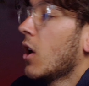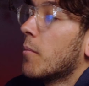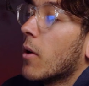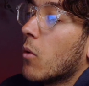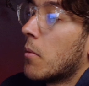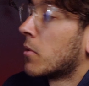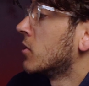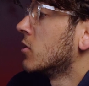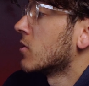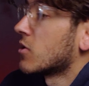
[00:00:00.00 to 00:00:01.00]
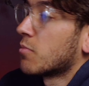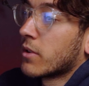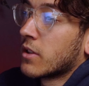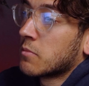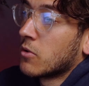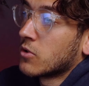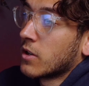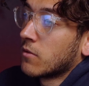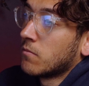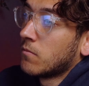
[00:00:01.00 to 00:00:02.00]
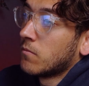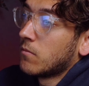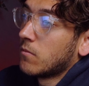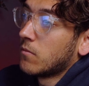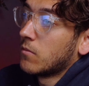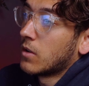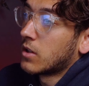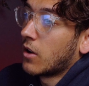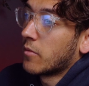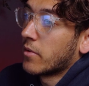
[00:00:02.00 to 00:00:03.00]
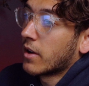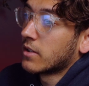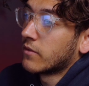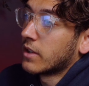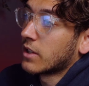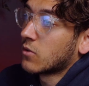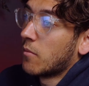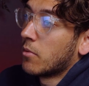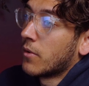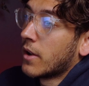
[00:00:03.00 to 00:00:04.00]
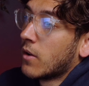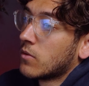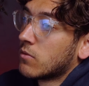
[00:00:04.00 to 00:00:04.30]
But what I'm going to do is just bring the exposure down a tiny bit, because obviously that's quite blown out.